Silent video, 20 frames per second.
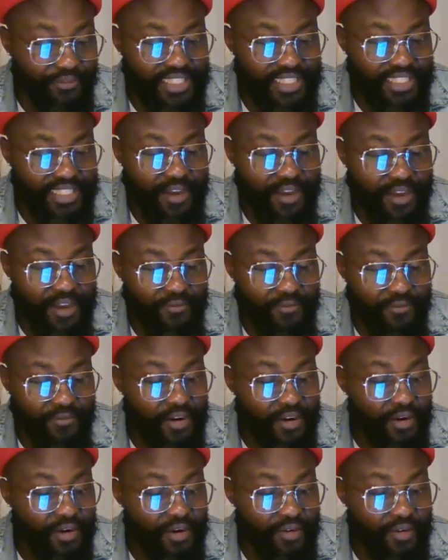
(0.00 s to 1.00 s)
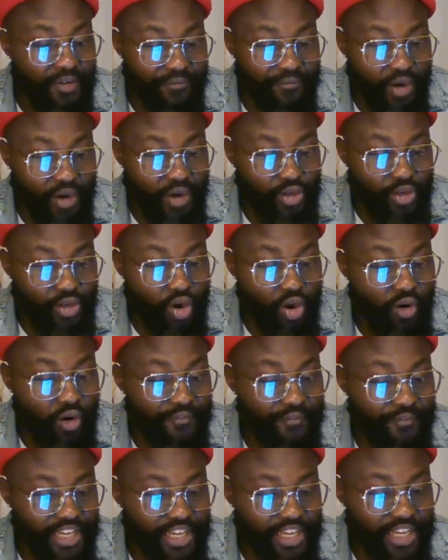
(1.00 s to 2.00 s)
self referendum
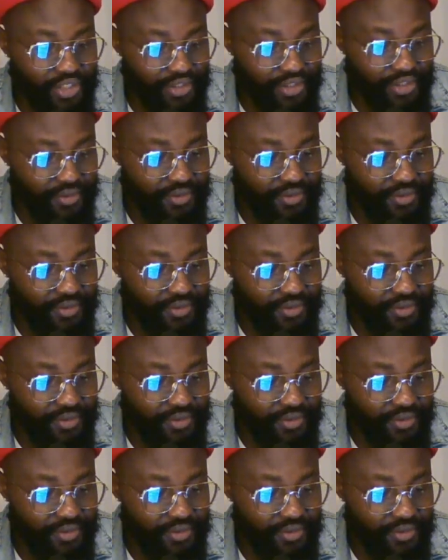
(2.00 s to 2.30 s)
convention.